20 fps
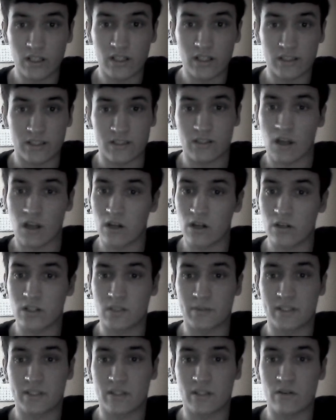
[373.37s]
This honor
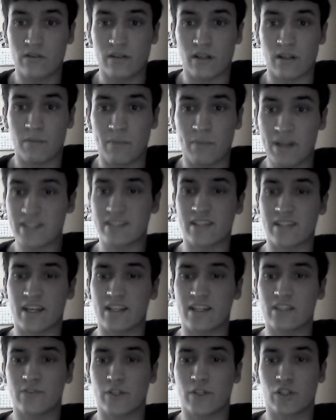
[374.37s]
is bestowed to the best
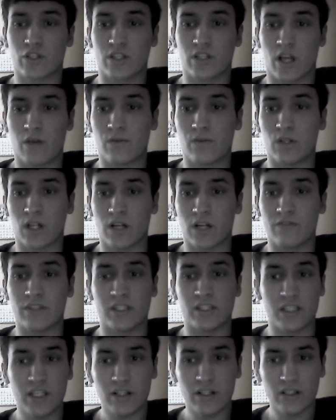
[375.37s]
science fiction novel of
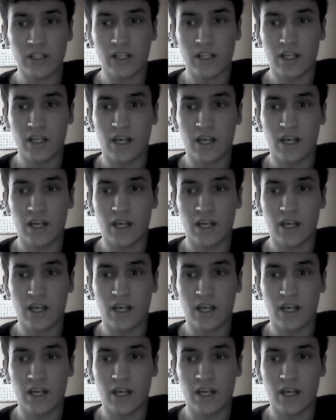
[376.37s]
the year